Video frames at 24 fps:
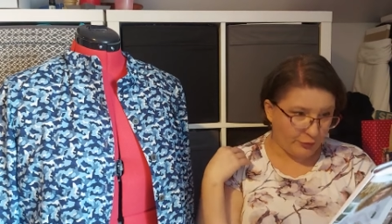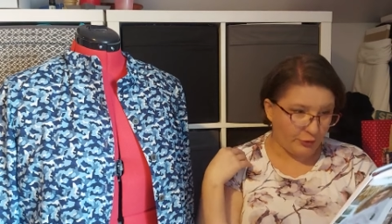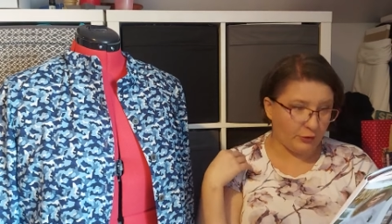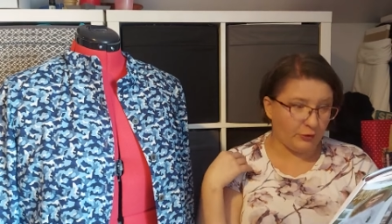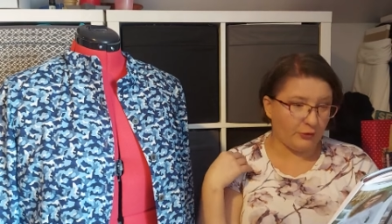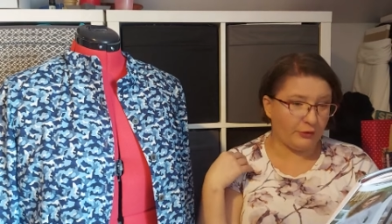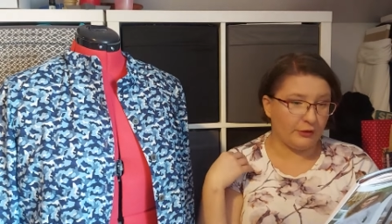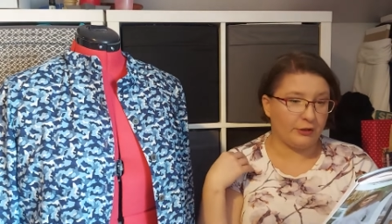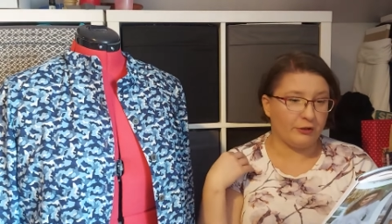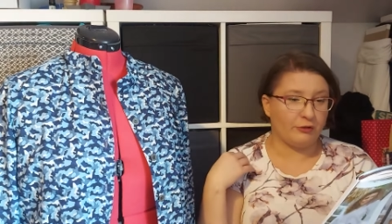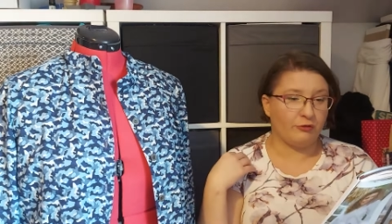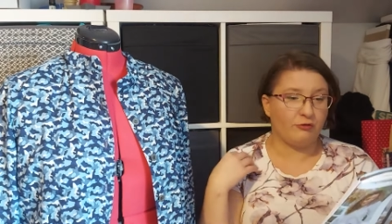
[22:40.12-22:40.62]

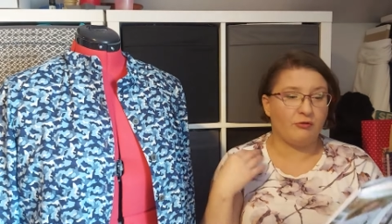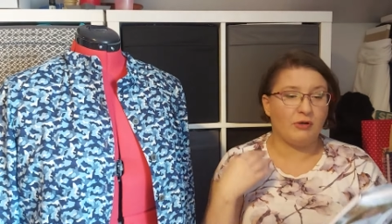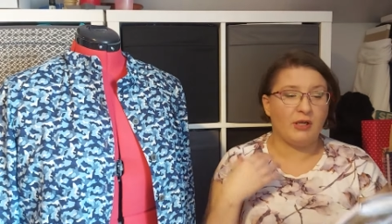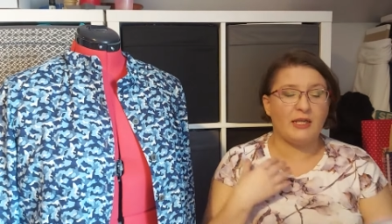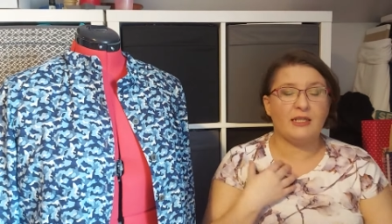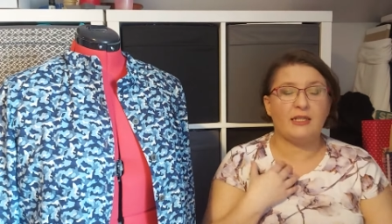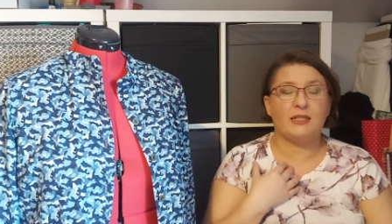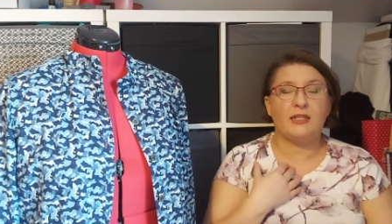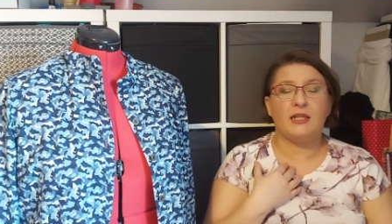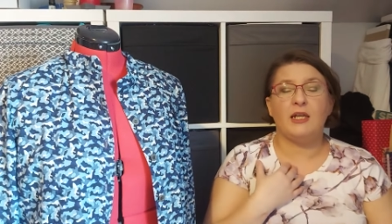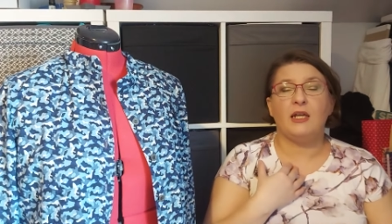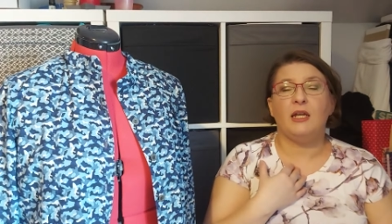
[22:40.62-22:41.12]
shoulder
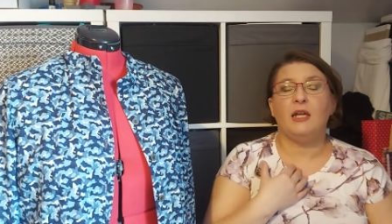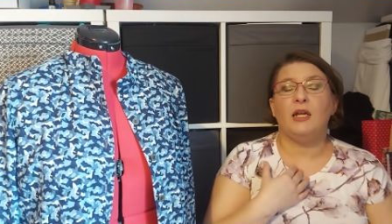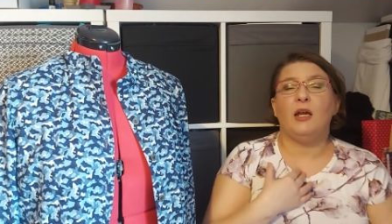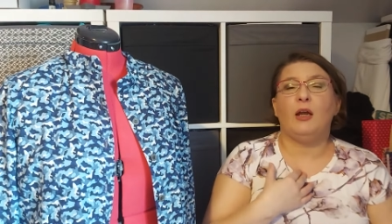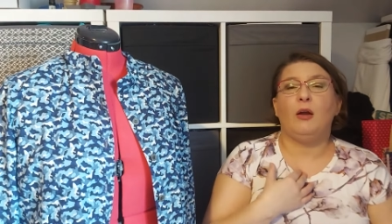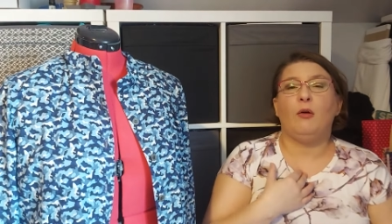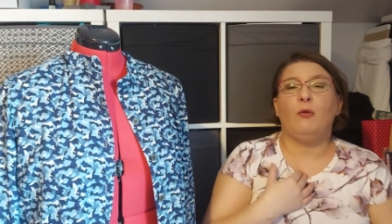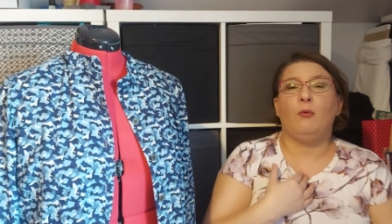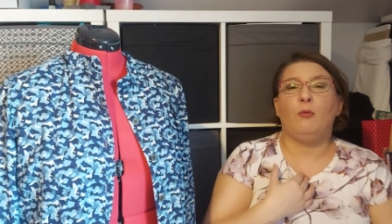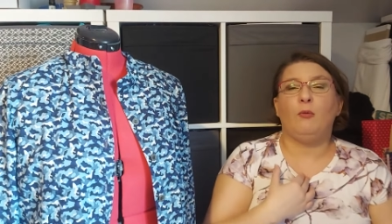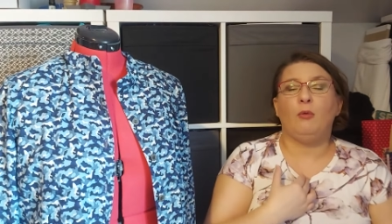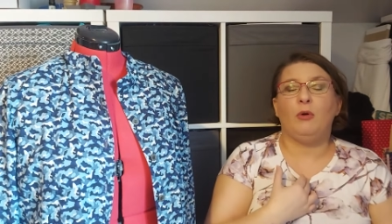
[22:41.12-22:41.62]
dress
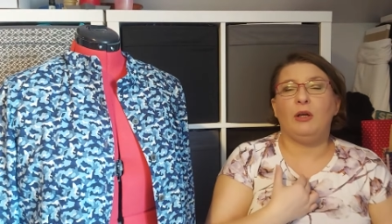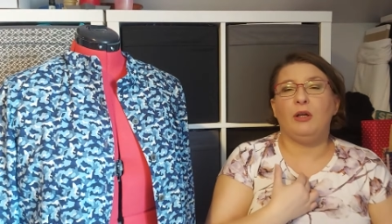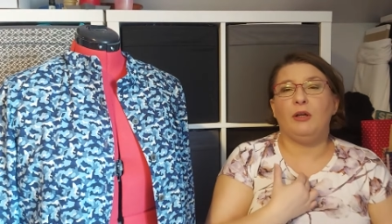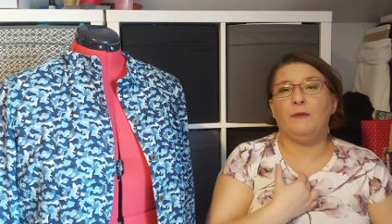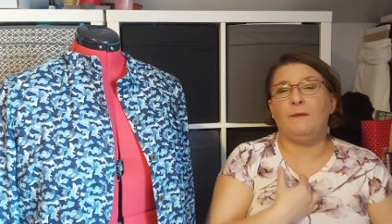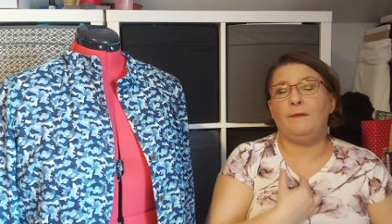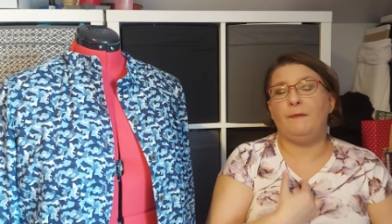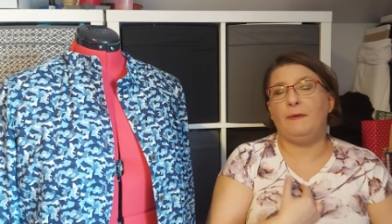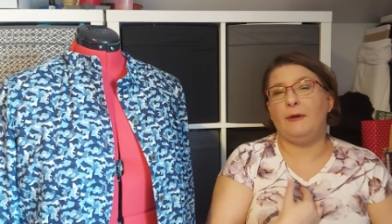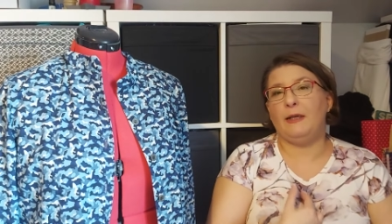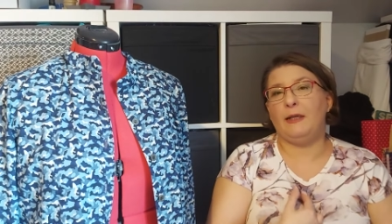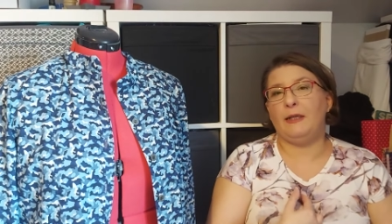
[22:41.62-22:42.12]

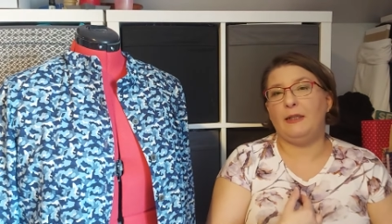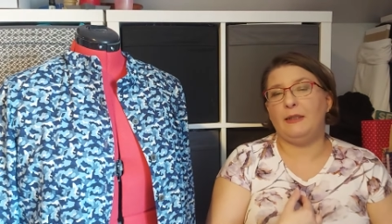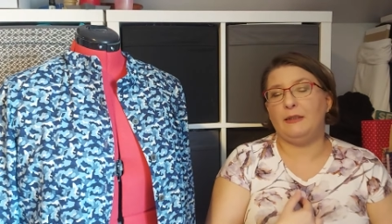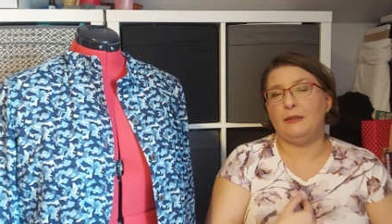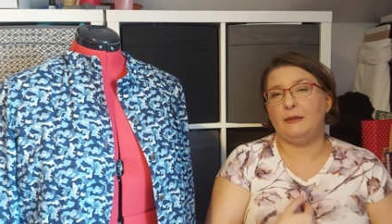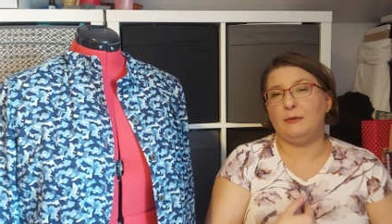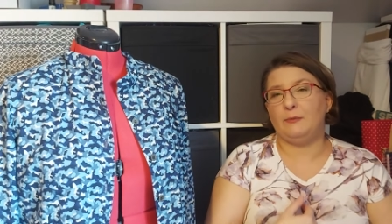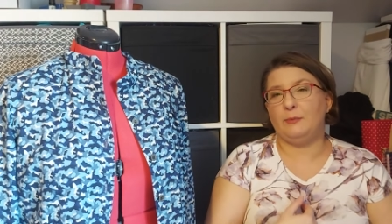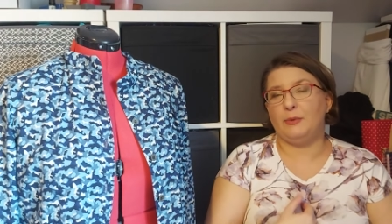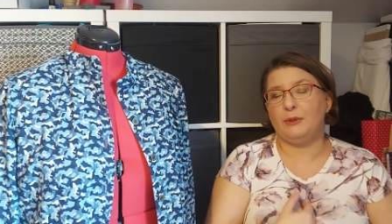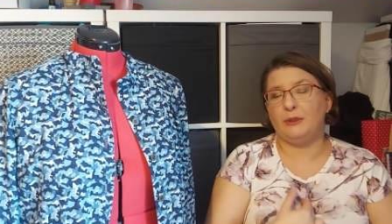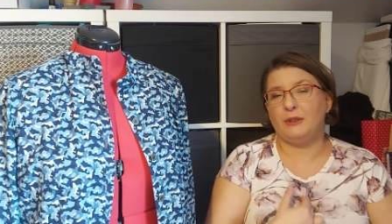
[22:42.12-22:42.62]
with a
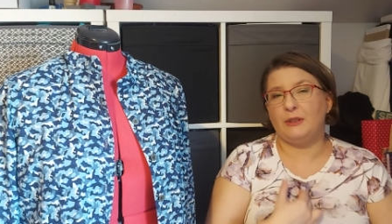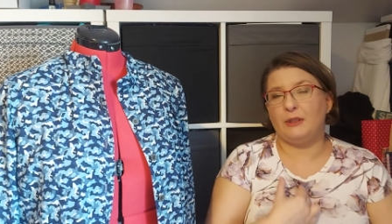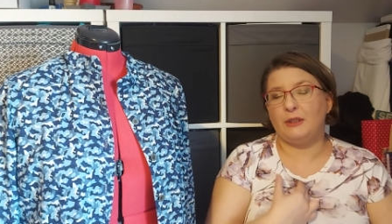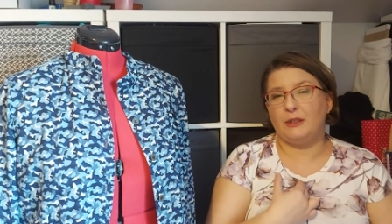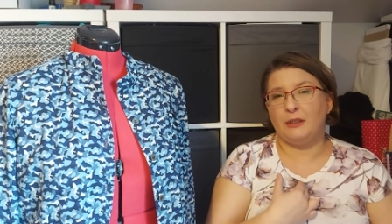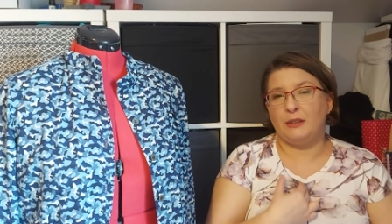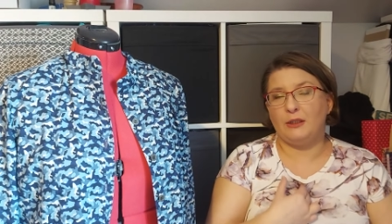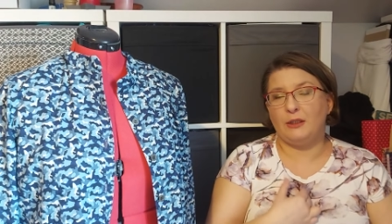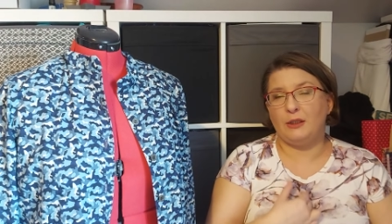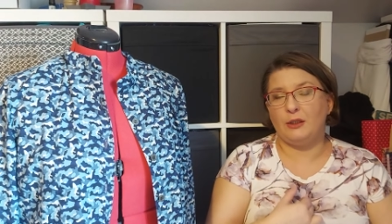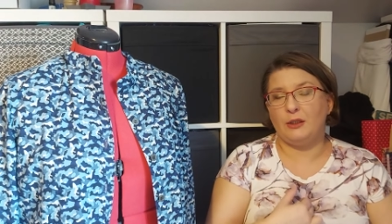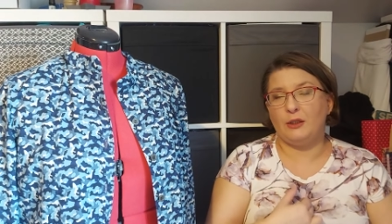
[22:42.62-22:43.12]
little bit
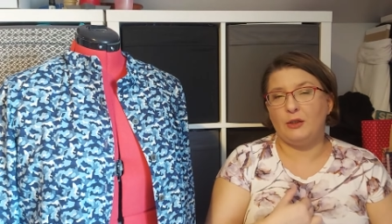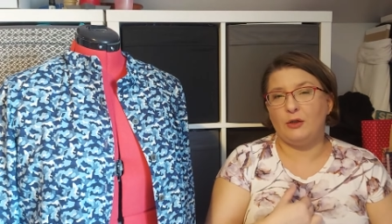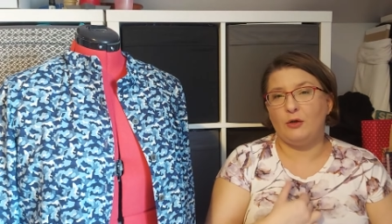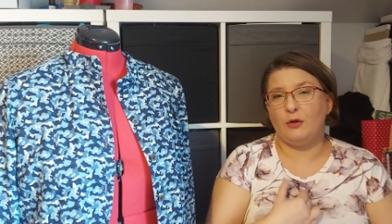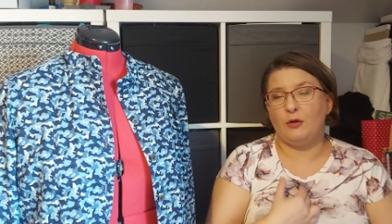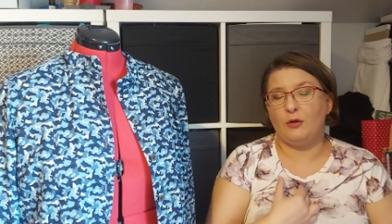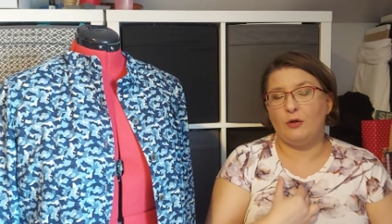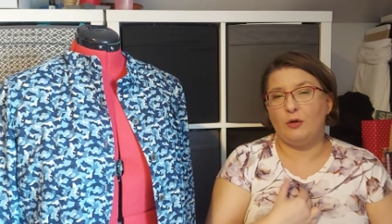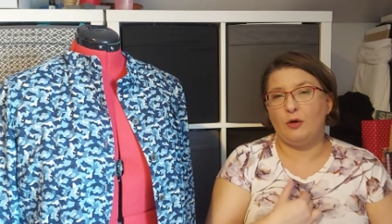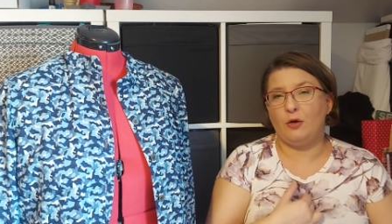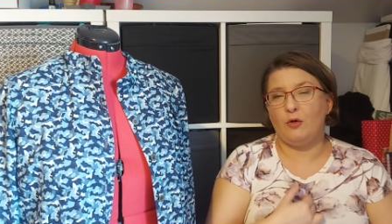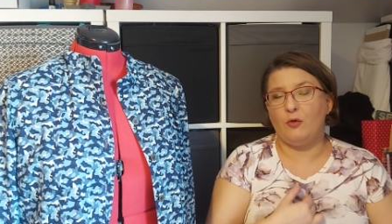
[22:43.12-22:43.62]

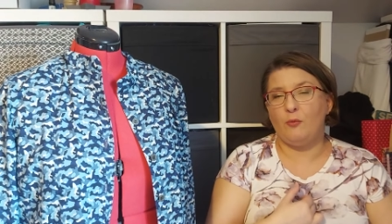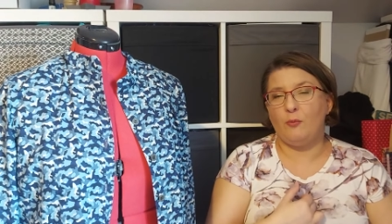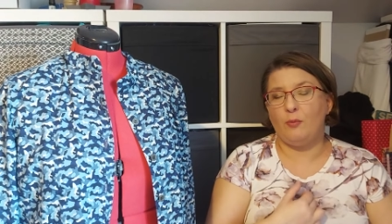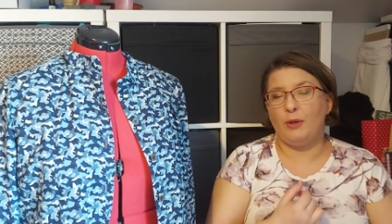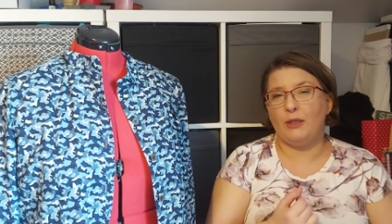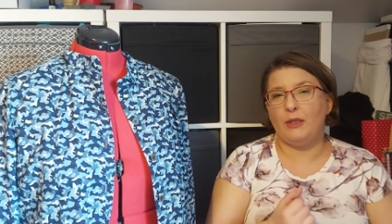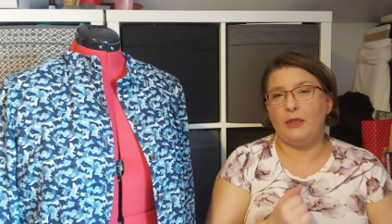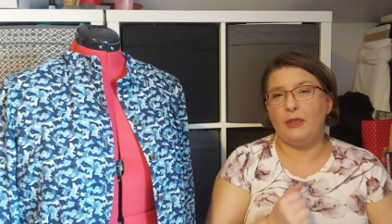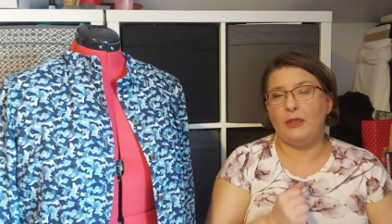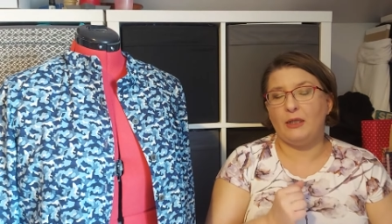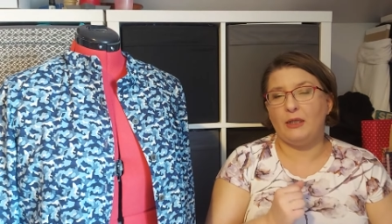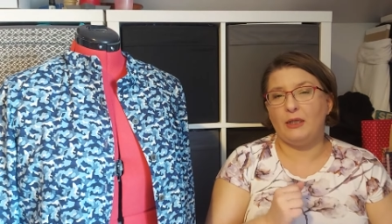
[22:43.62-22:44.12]
keyhole
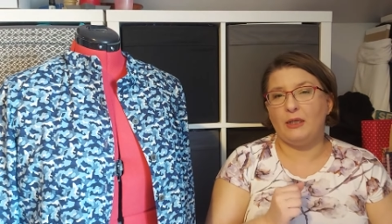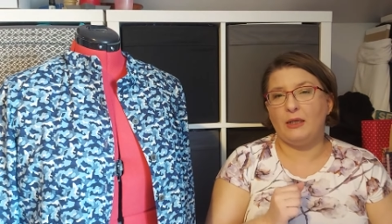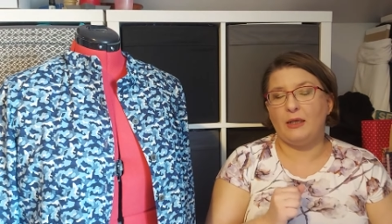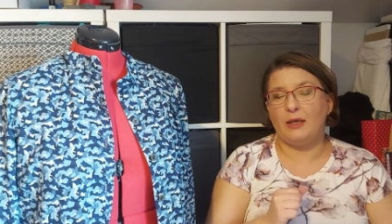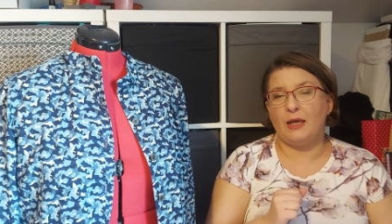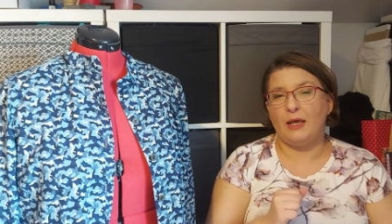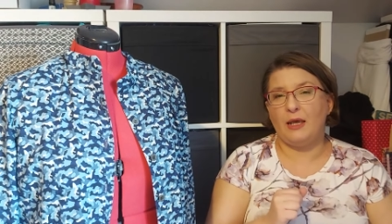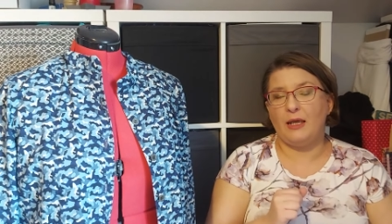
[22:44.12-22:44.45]
opening